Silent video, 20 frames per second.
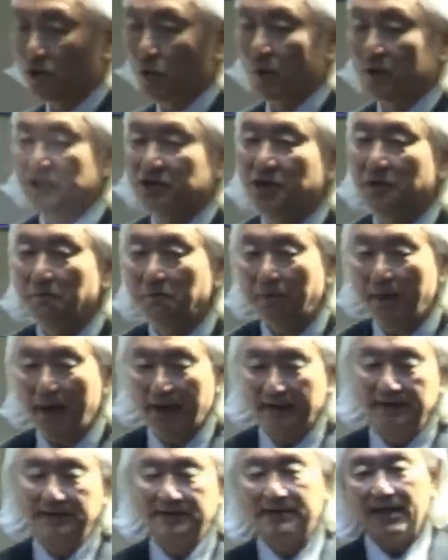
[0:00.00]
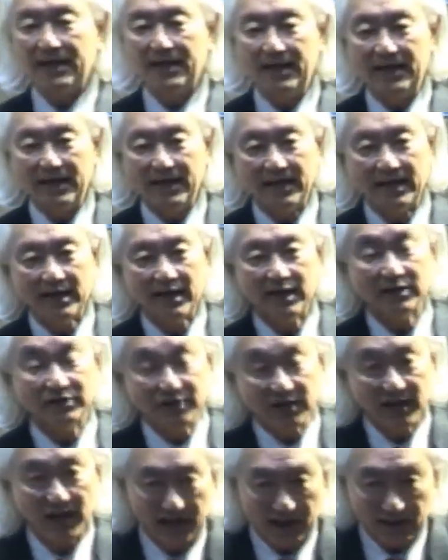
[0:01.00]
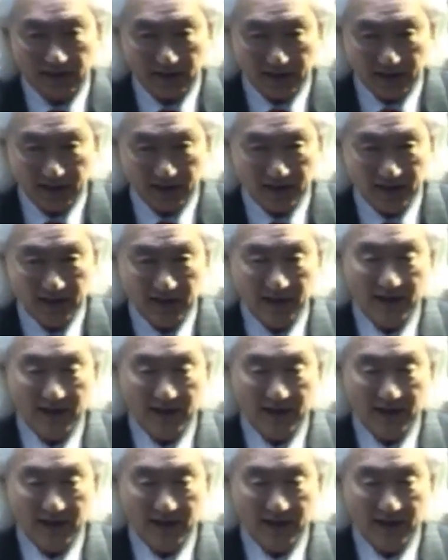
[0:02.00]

to a chimpanzee genetically.